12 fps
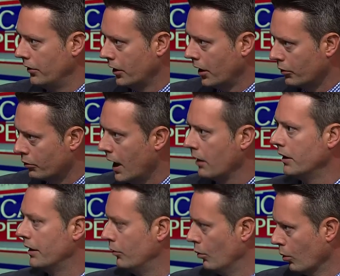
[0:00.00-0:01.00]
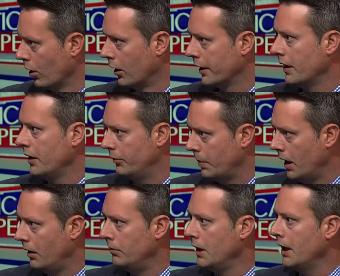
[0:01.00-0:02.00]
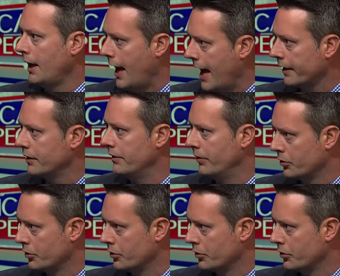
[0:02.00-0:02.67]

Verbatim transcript: the kind of ground level work, and he's been active